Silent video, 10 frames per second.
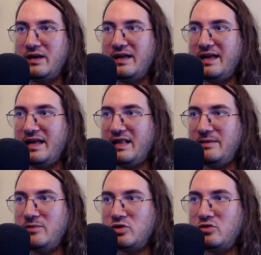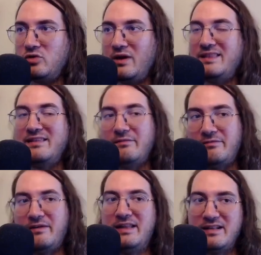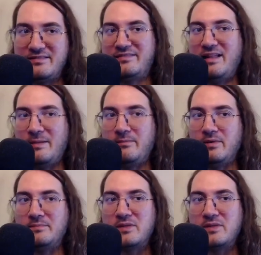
a lib.o, and the final step